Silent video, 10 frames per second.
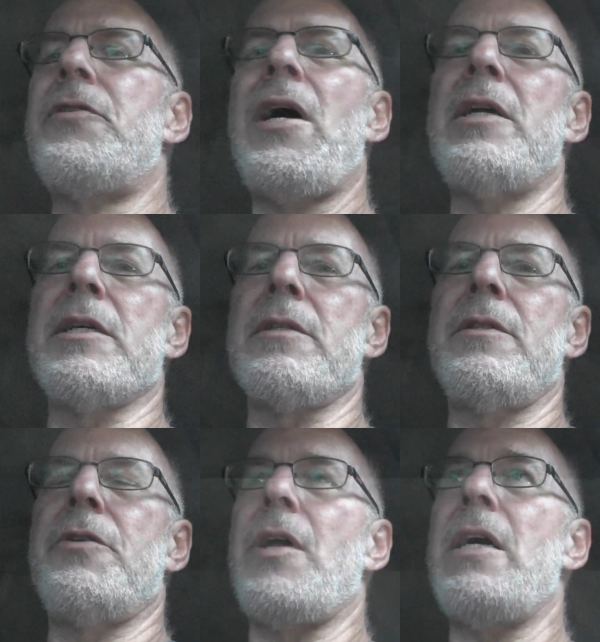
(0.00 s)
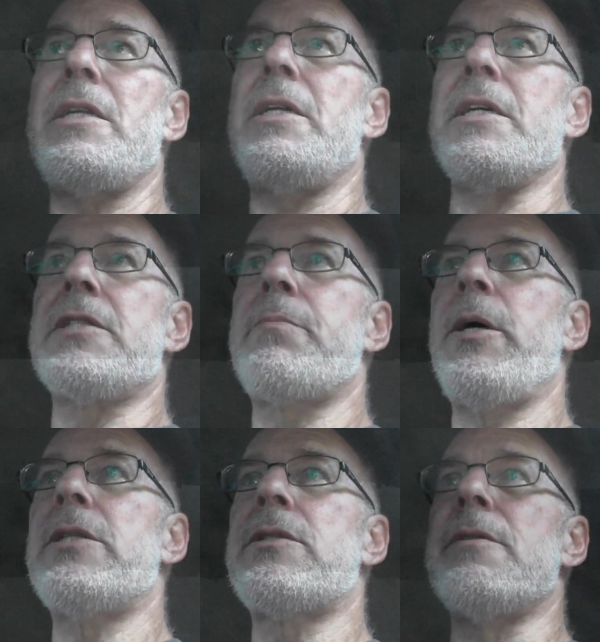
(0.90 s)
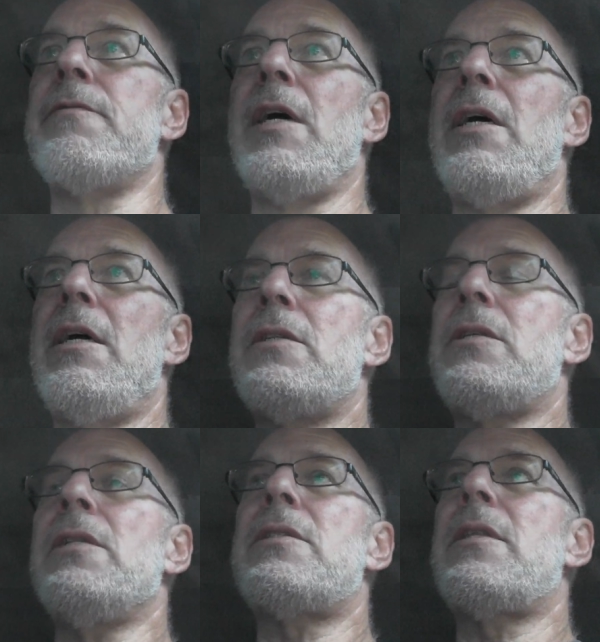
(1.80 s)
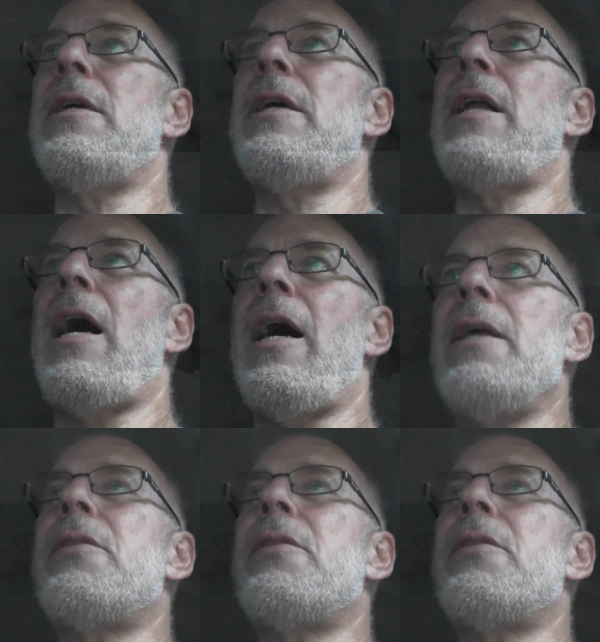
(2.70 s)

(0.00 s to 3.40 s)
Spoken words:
they're not inexpensive. Since then, I